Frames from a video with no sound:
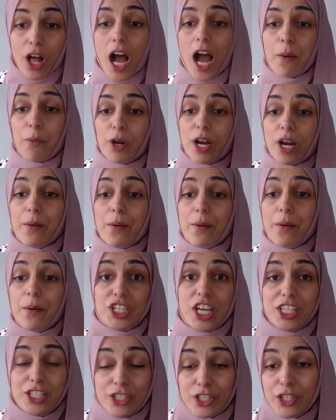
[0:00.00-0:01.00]
What I would
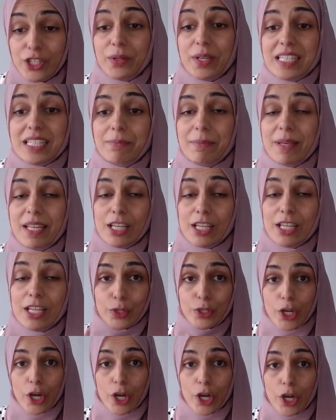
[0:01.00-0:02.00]
suggest to you, Yasmin, is
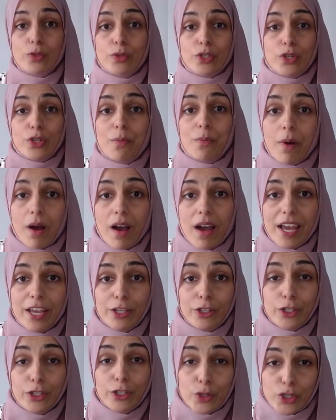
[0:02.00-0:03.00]
you go to my
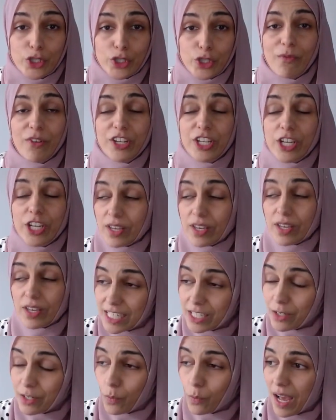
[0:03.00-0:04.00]
YouTube video that I
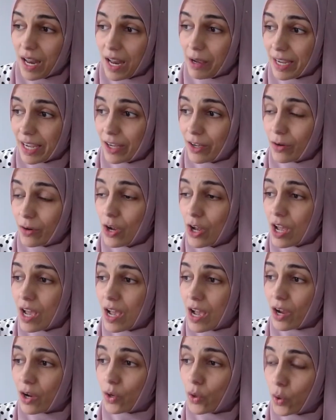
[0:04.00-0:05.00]
did a while ago
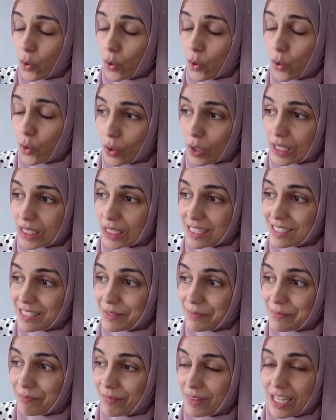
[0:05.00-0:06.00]

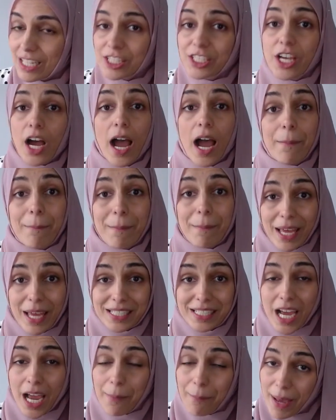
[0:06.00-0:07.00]
called time
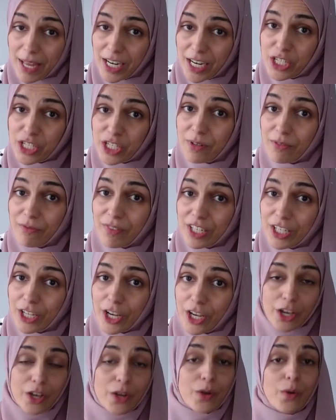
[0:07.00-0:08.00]
management
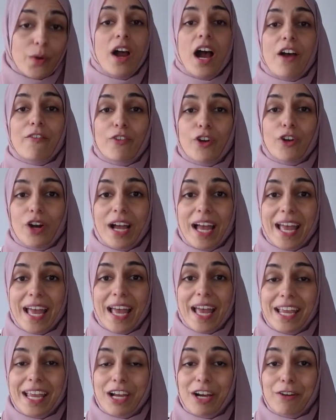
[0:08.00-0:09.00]
video. I've got
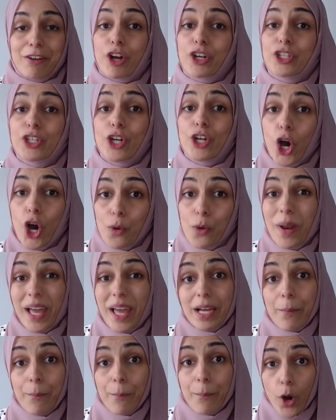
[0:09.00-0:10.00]
a Run Your Home
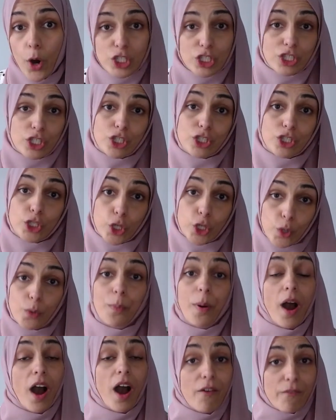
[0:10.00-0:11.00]
Like a Boss. There's
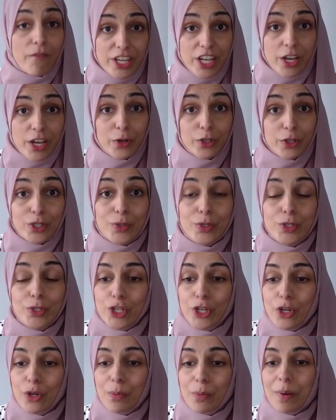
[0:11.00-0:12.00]
2-part video on
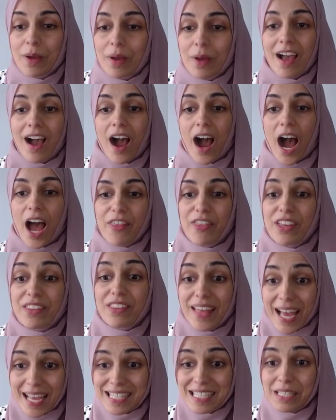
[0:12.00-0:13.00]
YouTube. I think
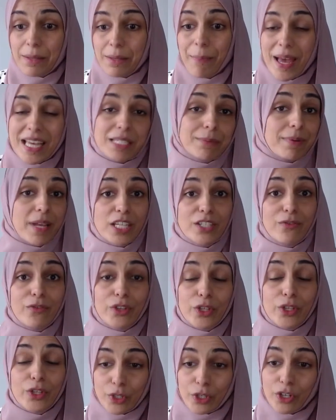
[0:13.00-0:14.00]
that's the best place for
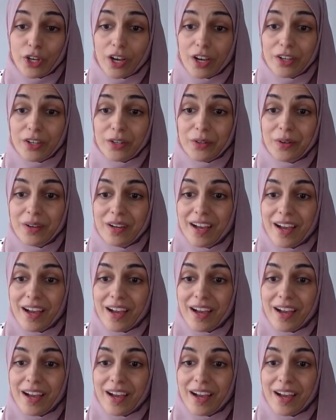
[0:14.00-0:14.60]
you to go.